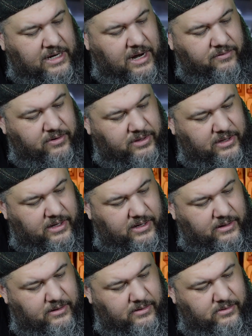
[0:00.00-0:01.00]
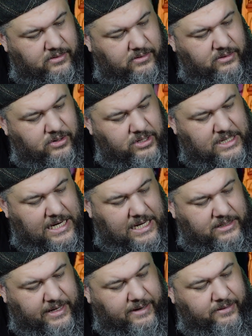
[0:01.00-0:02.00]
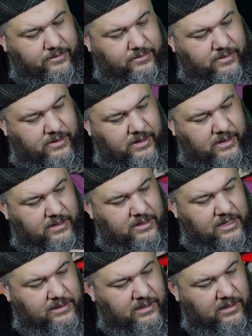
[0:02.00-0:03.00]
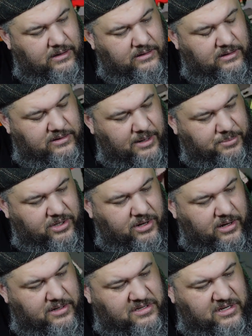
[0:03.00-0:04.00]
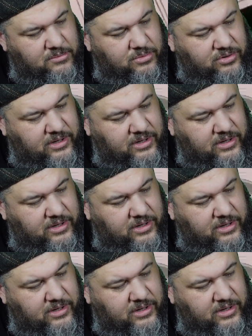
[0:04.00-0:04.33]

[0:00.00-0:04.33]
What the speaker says: and everything. Good detail. Get the Decepticon symbol